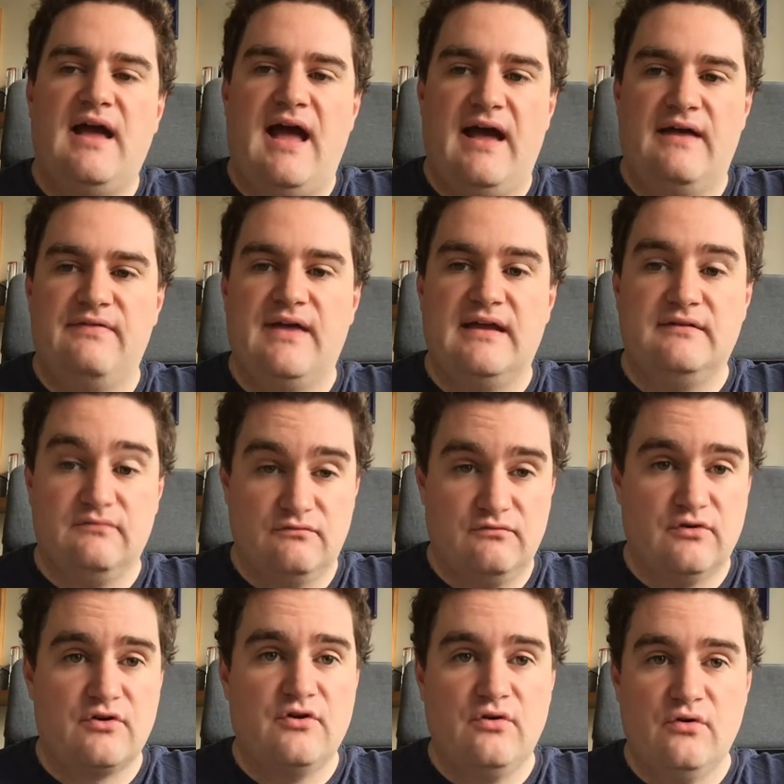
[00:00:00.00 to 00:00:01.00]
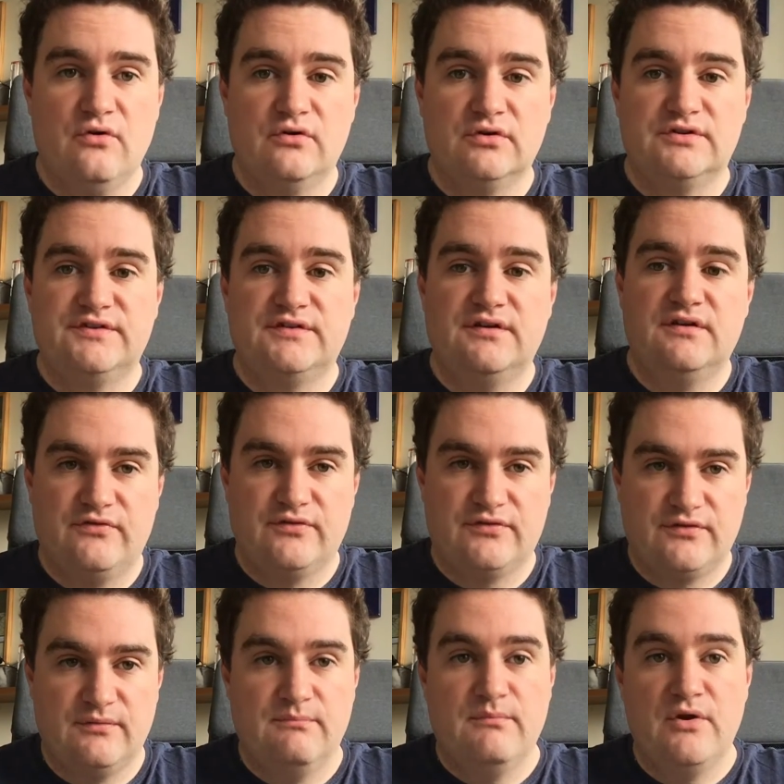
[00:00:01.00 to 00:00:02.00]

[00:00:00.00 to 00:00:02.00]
and then record some